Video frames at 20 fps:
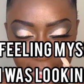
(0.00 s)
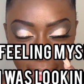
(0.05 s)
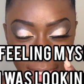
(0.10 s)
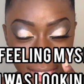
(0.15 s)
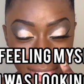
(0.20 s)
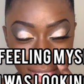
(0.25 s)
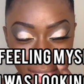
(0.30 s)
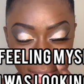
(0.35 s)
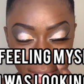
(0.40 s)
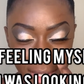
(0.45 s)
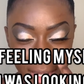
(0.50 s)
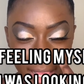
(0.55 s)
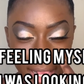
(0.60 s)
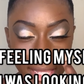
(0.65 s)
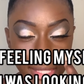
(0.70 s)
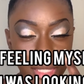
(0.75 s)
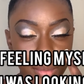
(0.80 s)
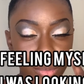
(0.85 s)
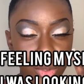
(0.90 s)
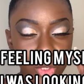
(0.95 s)
Here, like
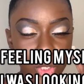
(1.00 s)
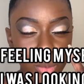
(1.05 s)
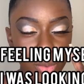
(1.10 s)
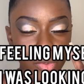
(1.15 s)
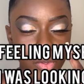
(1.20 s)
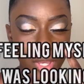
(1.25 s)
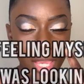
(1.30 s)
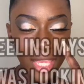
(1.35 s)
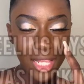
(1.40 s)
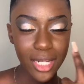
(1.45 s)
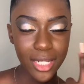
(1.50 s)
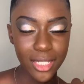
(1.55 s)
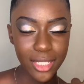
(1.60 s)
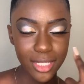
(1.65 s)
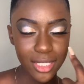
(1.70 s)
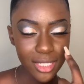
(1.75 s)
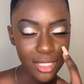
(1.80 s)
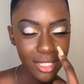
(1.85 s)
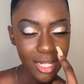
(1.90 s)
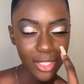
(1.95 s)
at the bottom of your
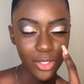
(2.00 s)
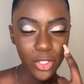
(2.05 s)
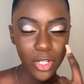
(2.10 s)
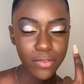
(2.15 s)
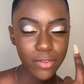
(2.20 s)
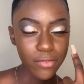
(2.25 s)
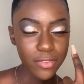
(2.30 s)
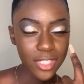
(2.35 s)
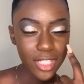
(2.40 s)
eyelid. I don't know if you've seen